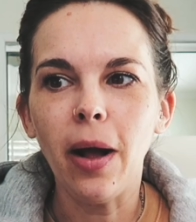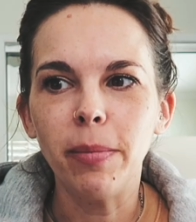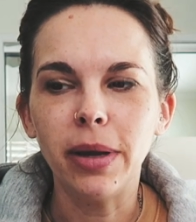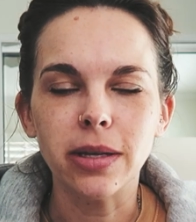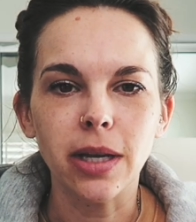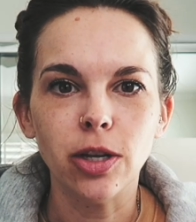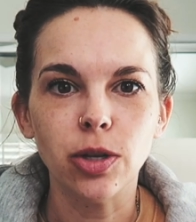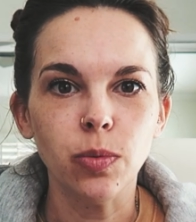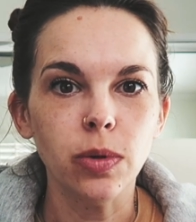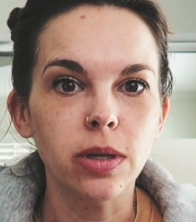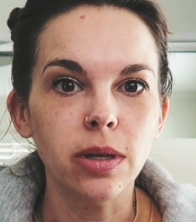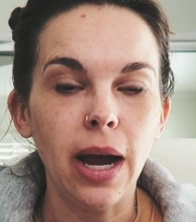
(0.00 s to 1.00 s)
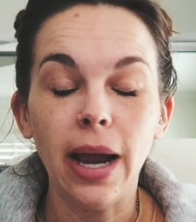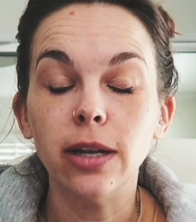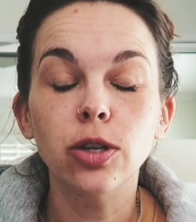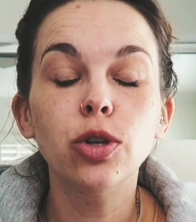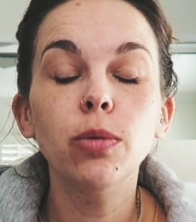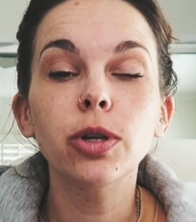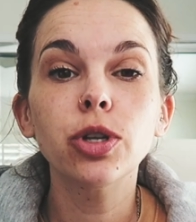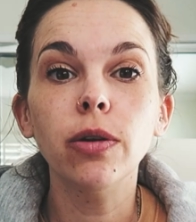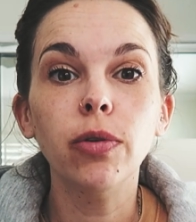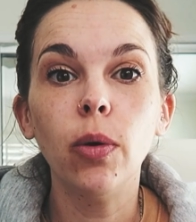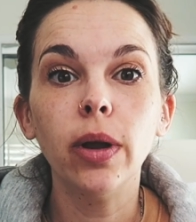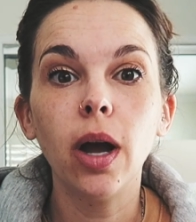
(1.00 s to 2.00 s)
because I had too much
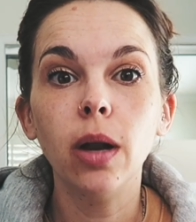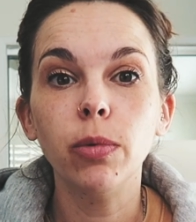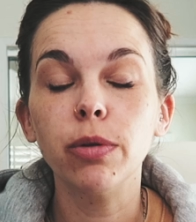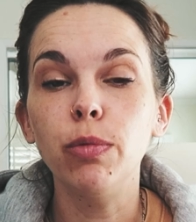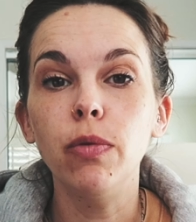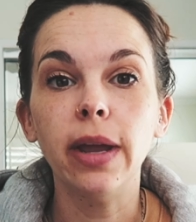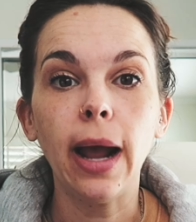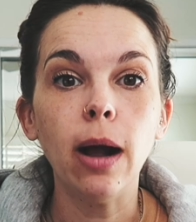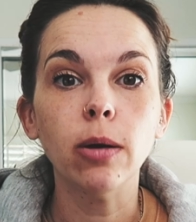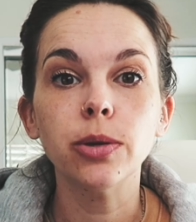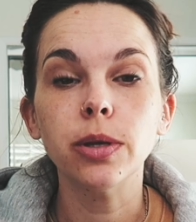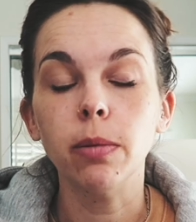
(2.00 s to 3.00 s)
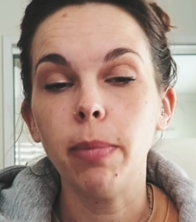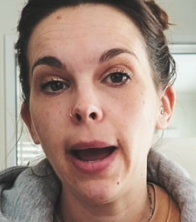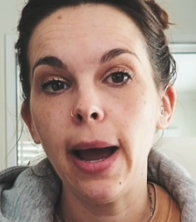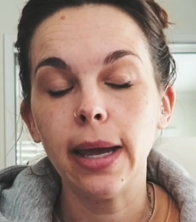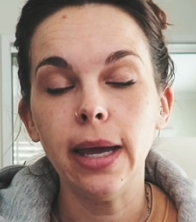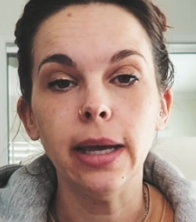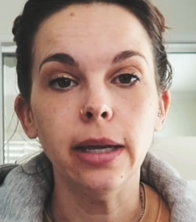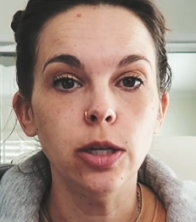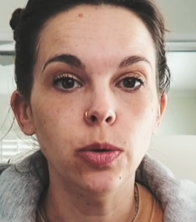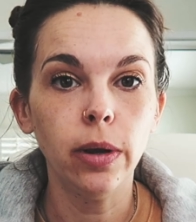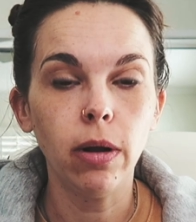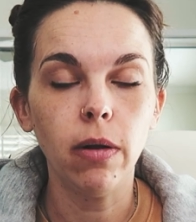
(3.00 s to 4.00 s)
stuff going on with moving house and packing and
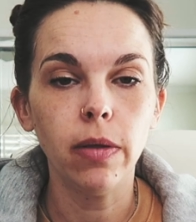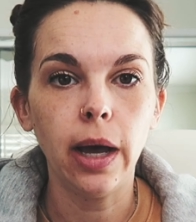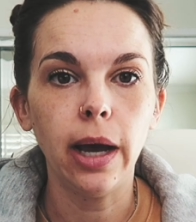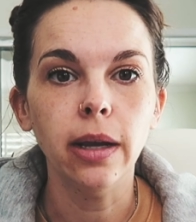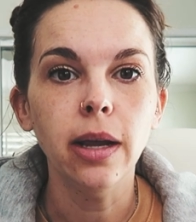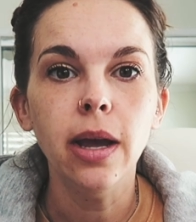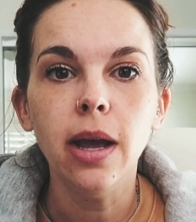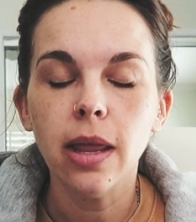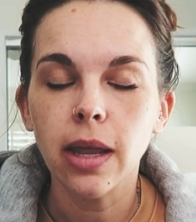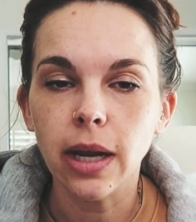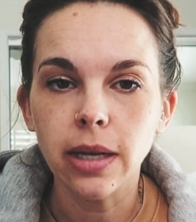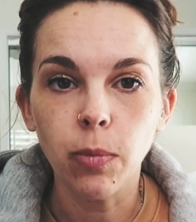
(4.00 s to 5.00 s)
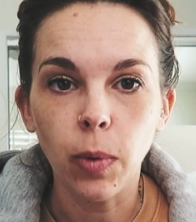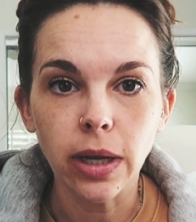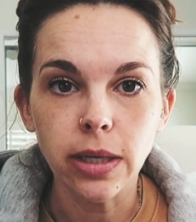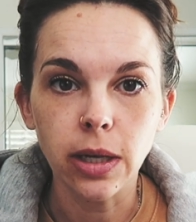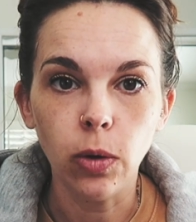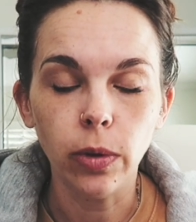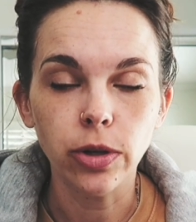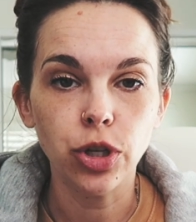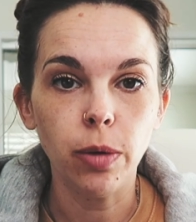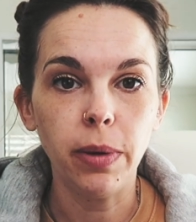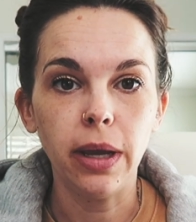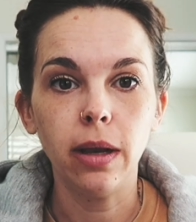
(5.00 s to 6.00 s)
doing all that I didn't want to deal with
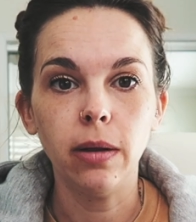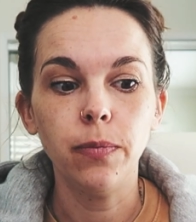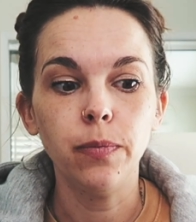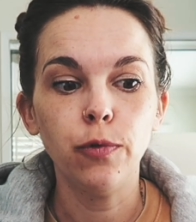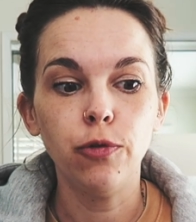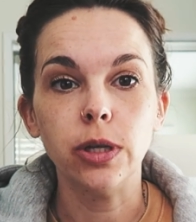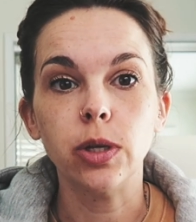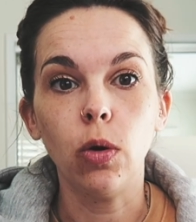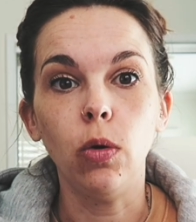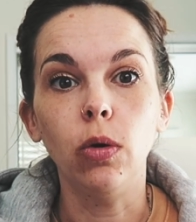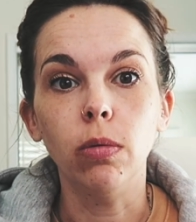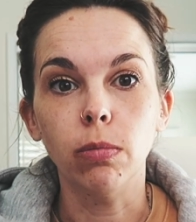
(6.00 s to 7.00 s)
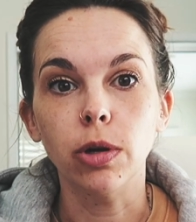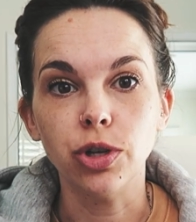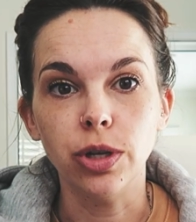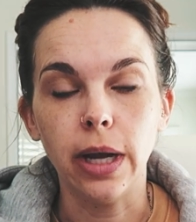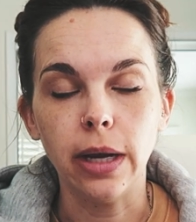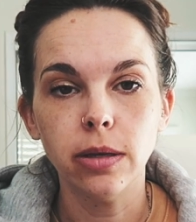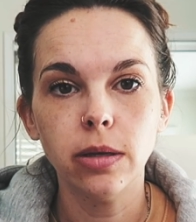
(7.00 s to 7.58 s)
shipping physical merchandise.